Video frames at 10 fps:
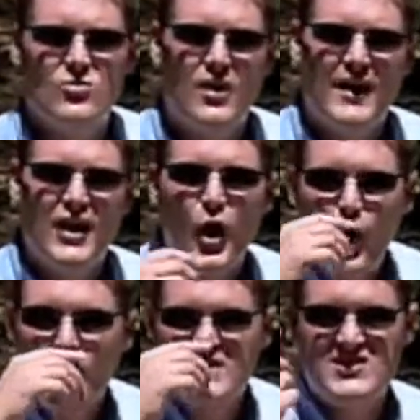sort of like an
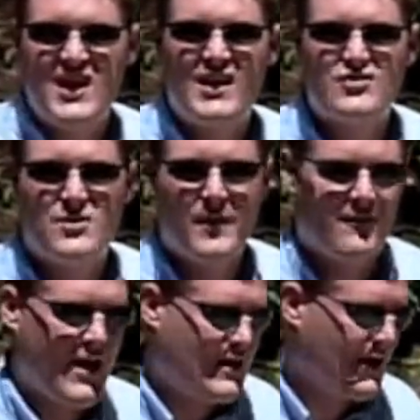Otis kit or something
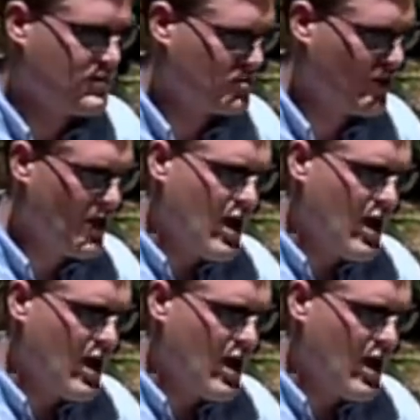of that nature.